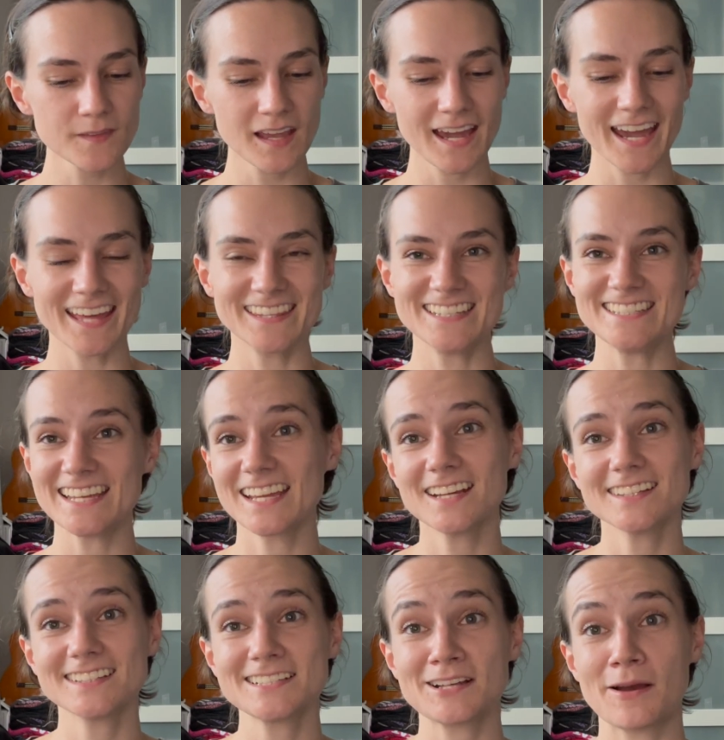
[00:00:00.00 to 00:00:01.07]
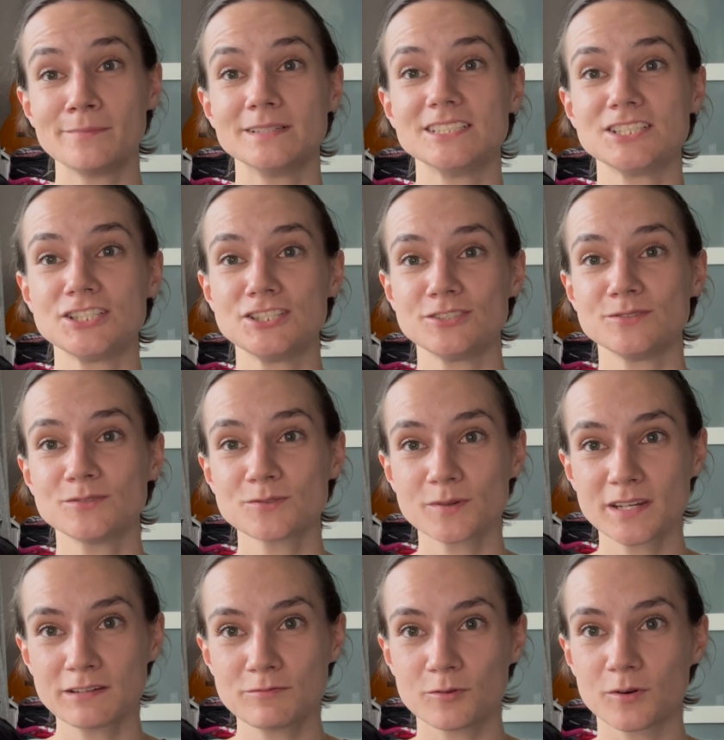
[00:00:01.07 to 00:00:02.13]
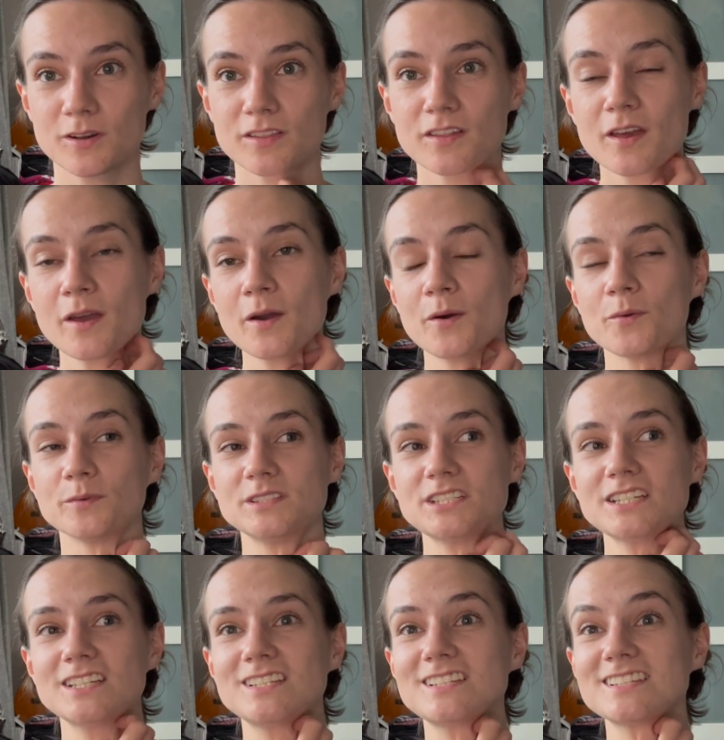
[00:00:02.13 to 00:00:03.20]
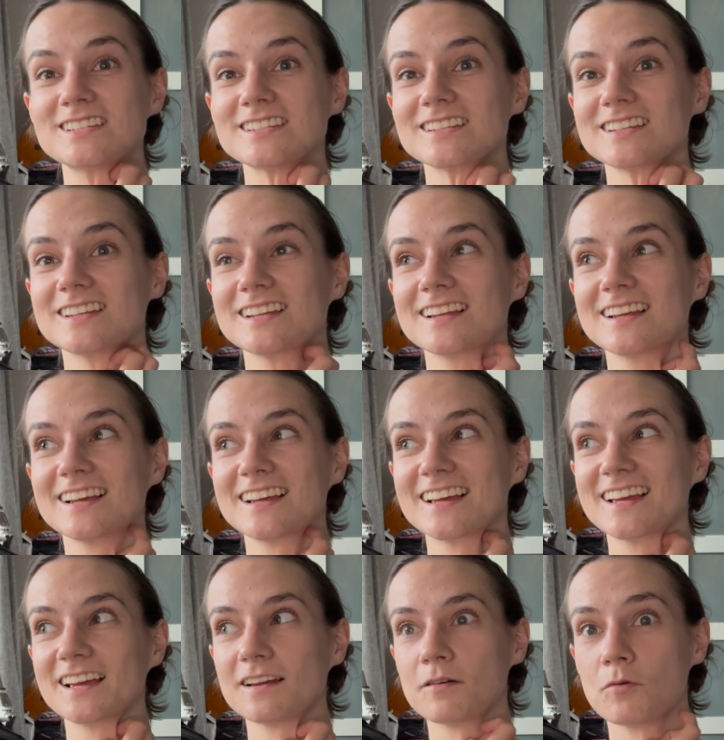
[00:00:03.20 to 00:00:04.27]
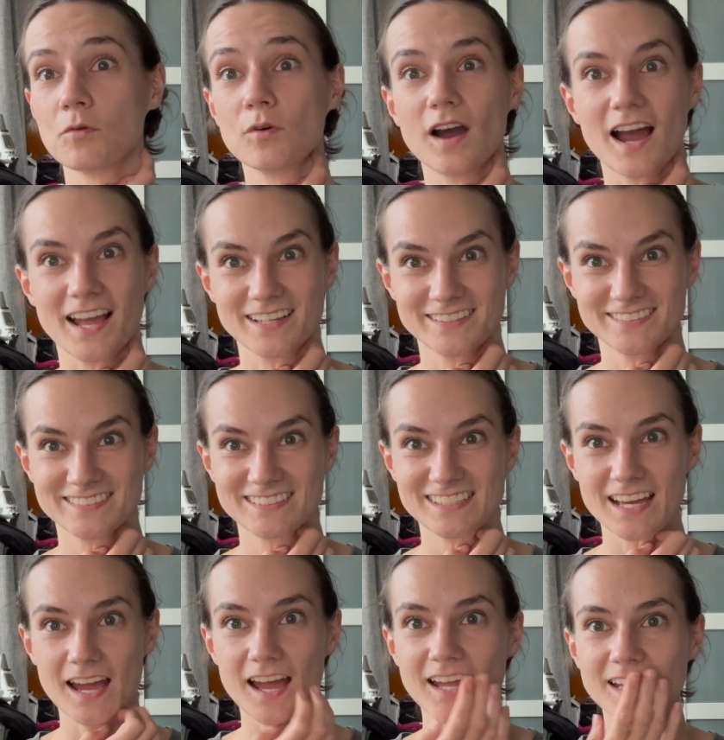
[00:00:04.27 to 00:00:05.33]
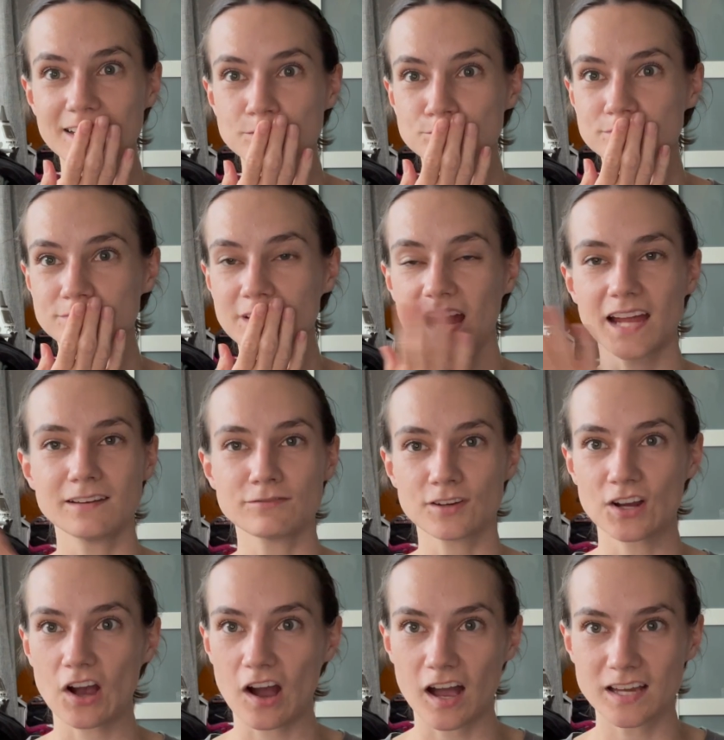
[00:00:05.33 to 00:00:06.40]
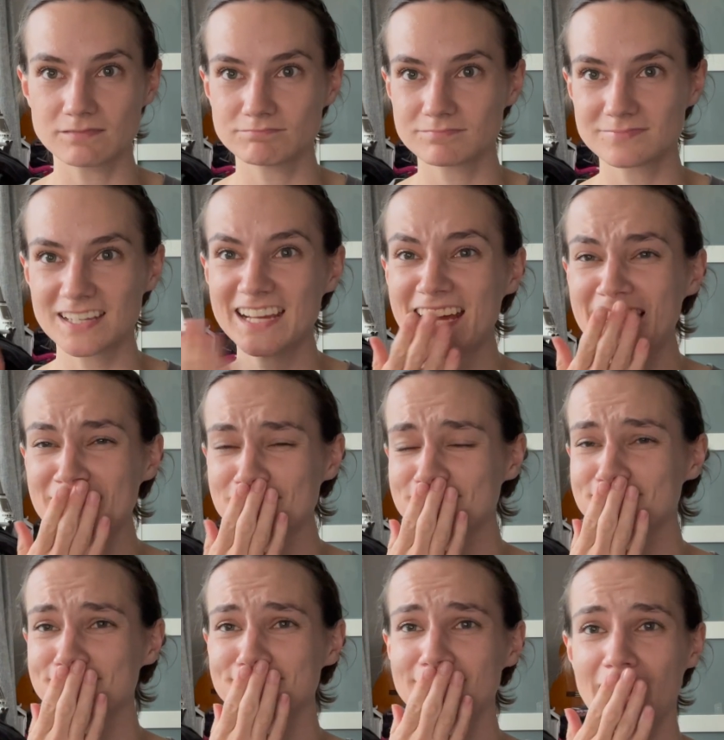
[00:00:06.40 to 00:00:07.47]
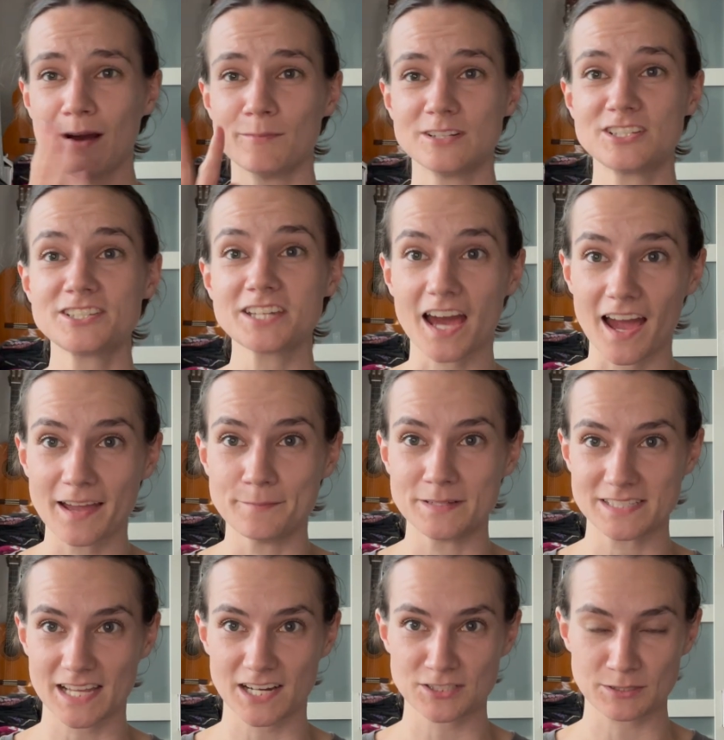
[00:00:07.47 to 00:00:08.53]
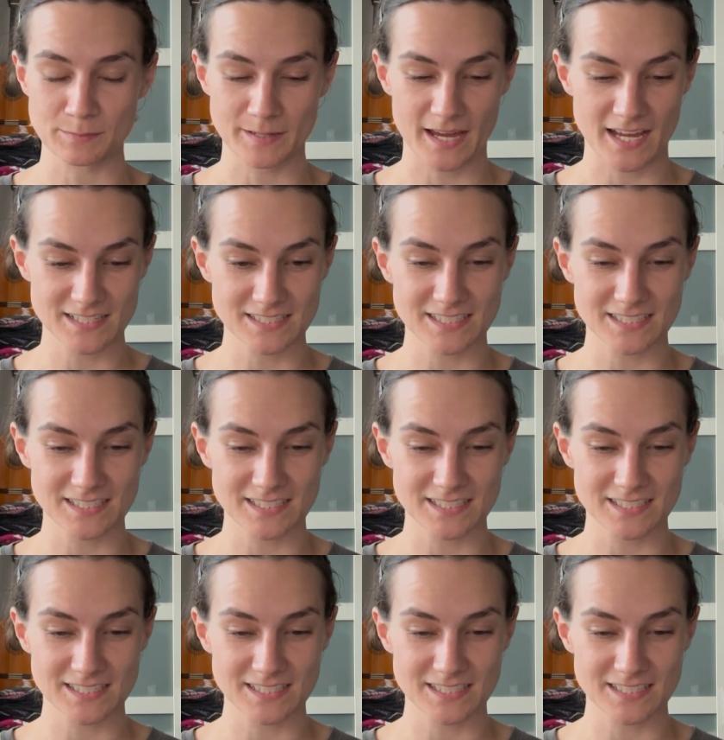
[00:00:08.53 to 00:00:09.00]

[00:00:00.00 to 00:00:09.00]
And the date at the top is June 24th, which is wild. I kind of forgot how much time has actually passed.